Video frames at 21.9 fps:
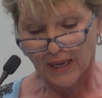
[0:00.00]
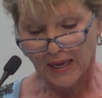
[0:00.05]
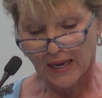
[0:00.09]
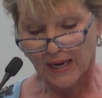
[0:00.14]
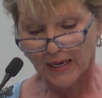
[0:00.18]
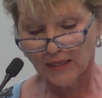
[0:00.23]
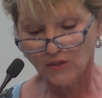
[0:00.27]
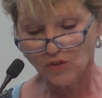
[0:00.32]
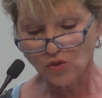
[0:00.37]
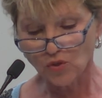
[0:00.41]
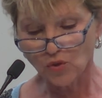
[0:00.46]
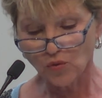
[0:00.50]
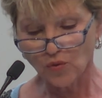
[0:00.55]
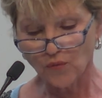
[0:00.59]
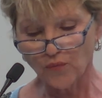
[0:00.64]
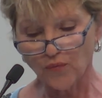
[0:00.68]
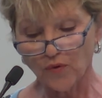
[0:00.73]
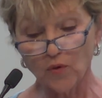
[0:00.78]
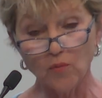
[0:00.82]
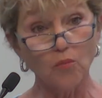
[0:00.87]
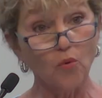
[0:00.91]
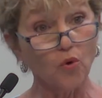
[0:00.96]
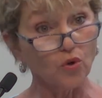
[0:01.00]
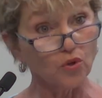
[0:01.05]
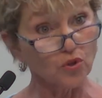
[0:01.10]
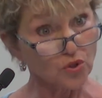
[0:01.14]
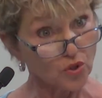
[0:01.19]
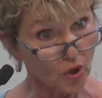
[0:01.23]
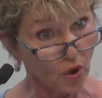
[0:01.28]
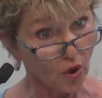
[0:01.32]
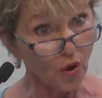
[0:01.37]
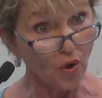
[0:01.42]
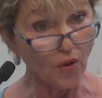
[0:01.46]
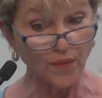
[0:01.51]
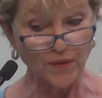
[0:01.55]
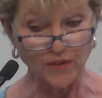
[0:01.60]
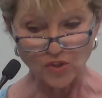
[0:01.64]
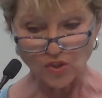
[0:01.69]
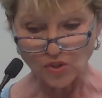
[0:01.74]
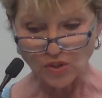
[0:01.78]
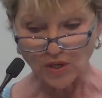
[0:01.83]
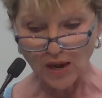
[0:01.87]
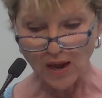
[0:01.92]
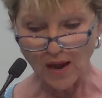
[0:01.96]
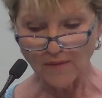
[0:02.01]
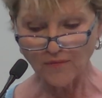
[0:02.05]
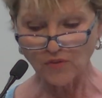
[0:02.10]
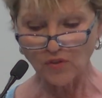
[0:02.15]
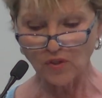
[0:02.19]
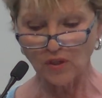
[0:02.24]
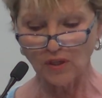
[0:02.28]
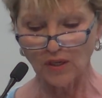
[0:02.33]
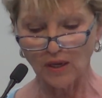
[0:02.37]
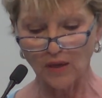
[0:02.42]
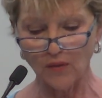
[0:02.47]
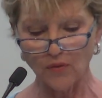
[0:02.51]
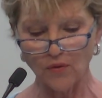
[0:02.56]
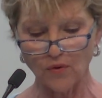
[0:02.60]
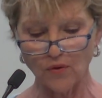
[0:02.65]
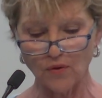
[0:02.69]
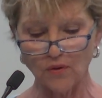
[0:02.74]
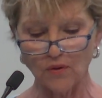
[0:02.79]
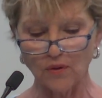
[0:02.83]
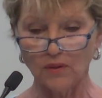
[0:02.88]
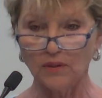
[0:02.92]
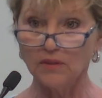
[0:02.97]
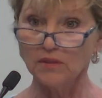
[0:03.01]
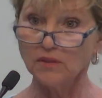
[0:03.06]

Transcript: And so the Fillmores called the staff together.